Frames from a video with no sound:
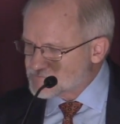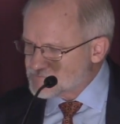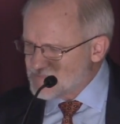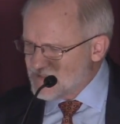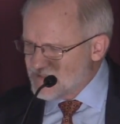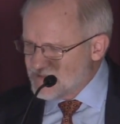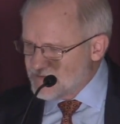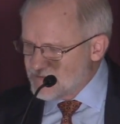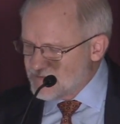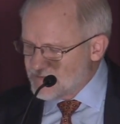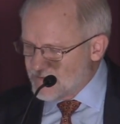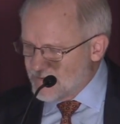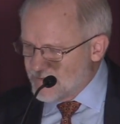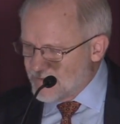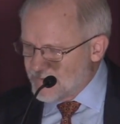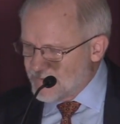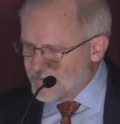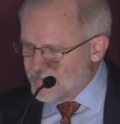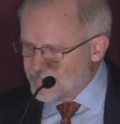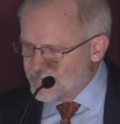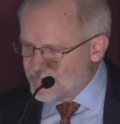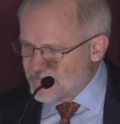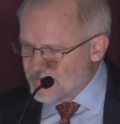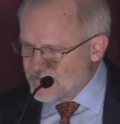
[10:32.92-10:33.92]
And,
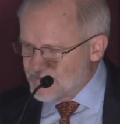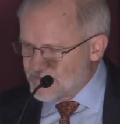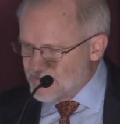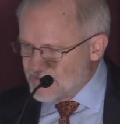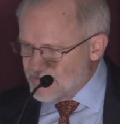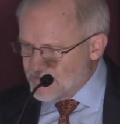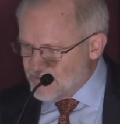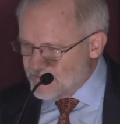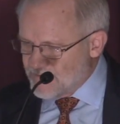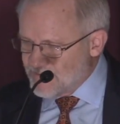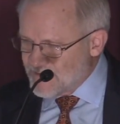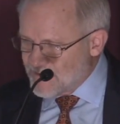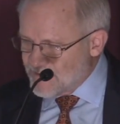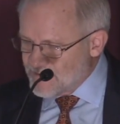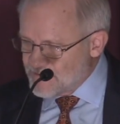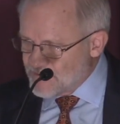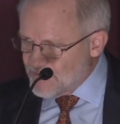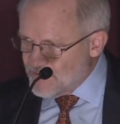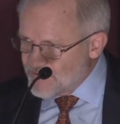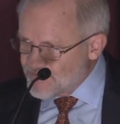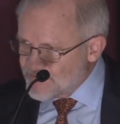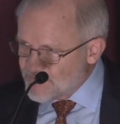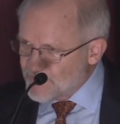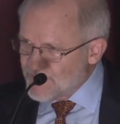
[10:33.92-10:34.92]
um, you know, that
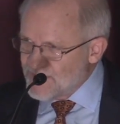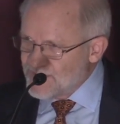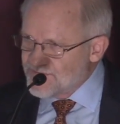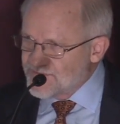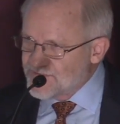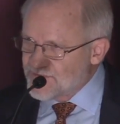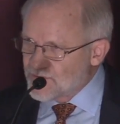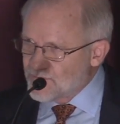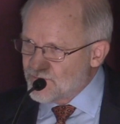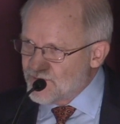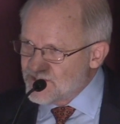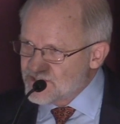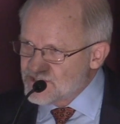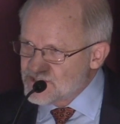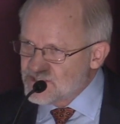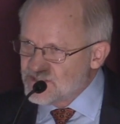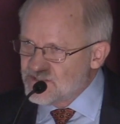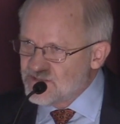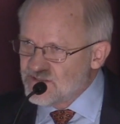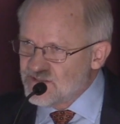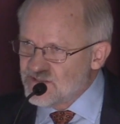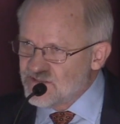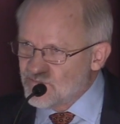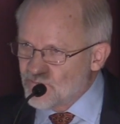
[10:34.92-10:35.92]
does raise the
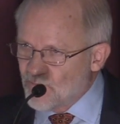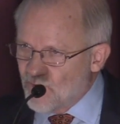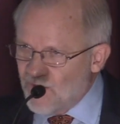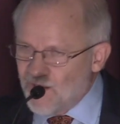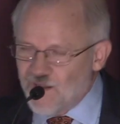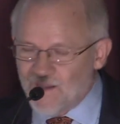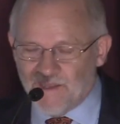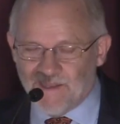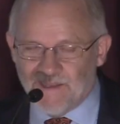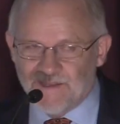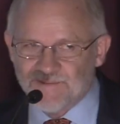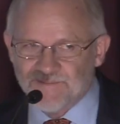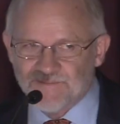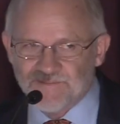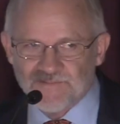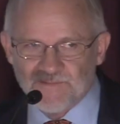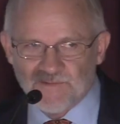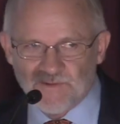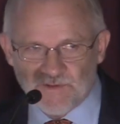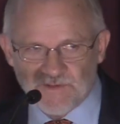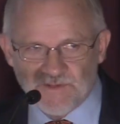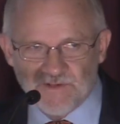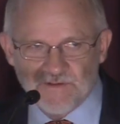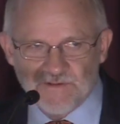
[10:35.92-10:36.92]
question, then why?
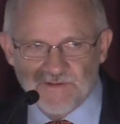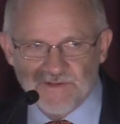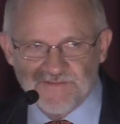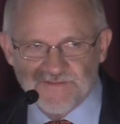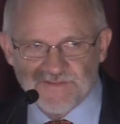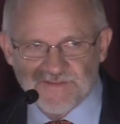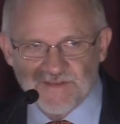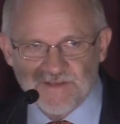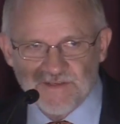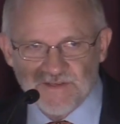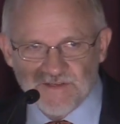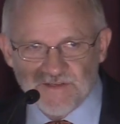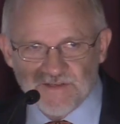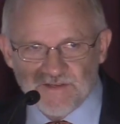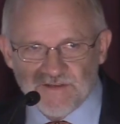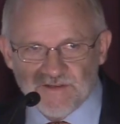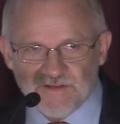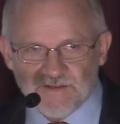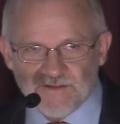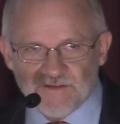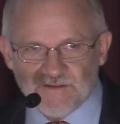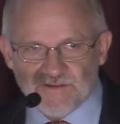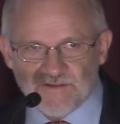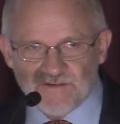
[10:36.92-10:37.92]
Well, there is,
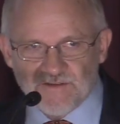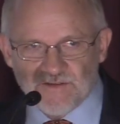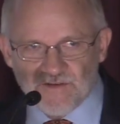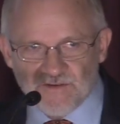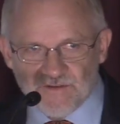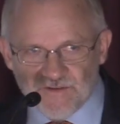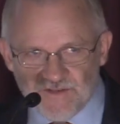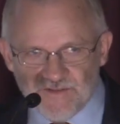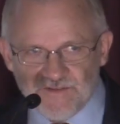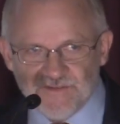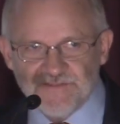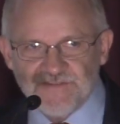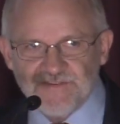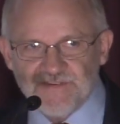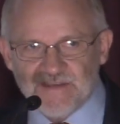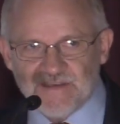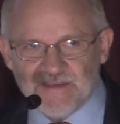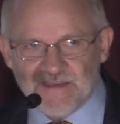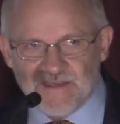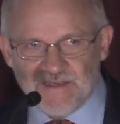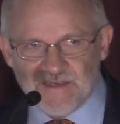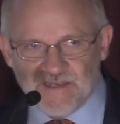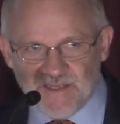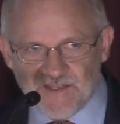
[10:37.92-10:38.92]
there is
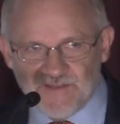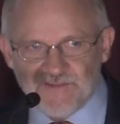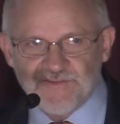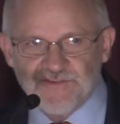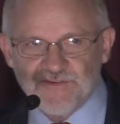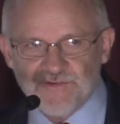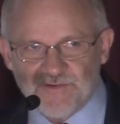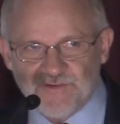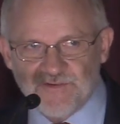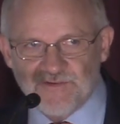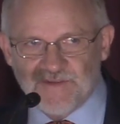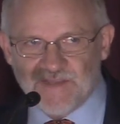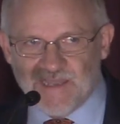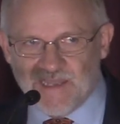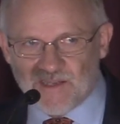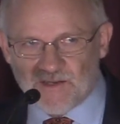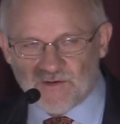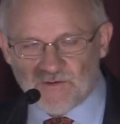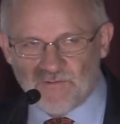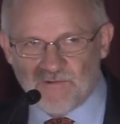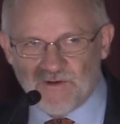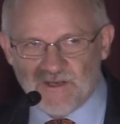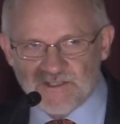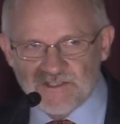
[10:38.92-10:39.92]
an answer to
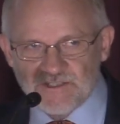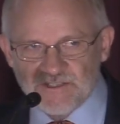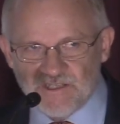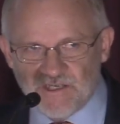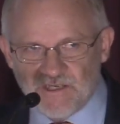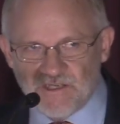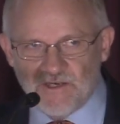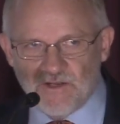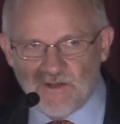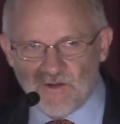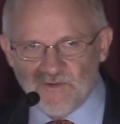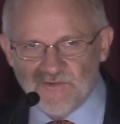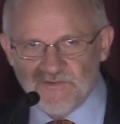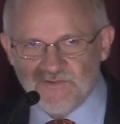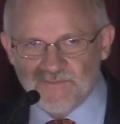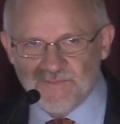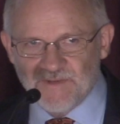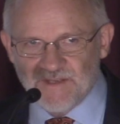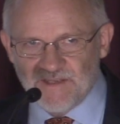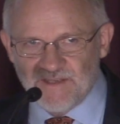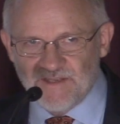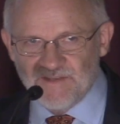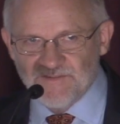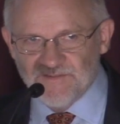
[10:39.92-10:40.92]
that question, an
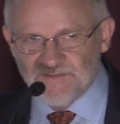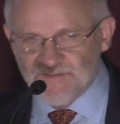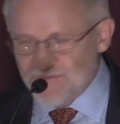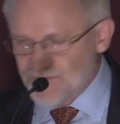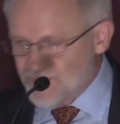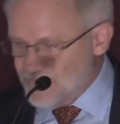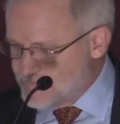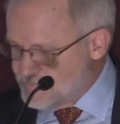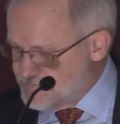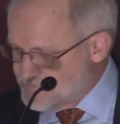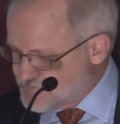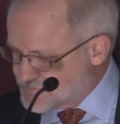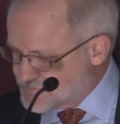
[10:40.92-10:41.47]
ultimate answer